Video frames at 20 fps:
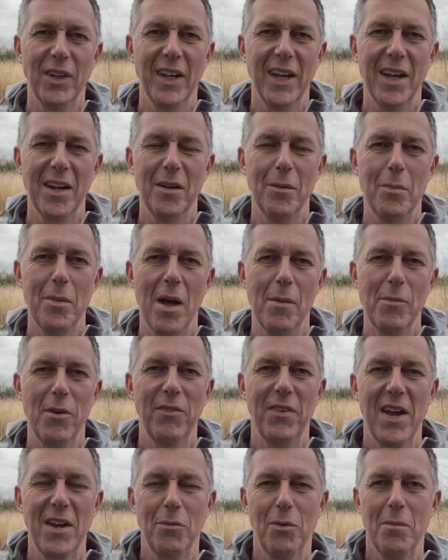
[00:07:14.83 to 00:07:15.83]
I'm
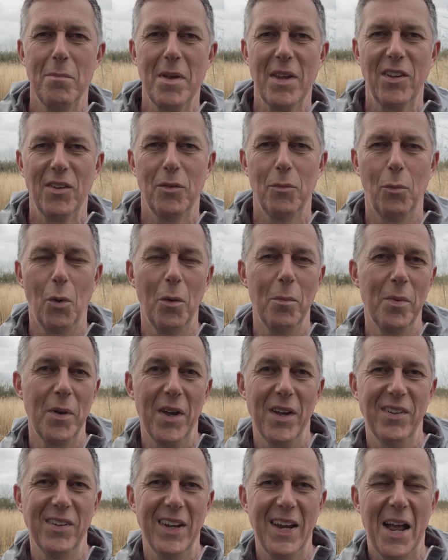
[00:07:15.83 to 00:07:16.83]
afraid we'd miss one
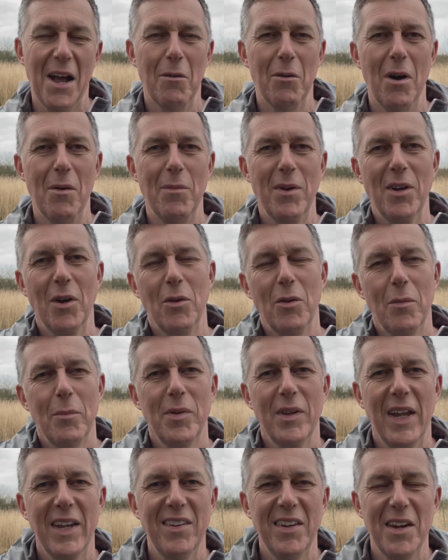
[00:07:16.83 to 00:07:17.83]
person out, and we don't
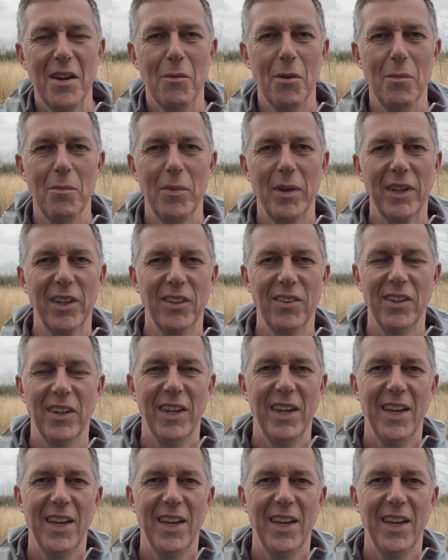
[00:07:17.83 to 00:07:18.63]
upset anyone, because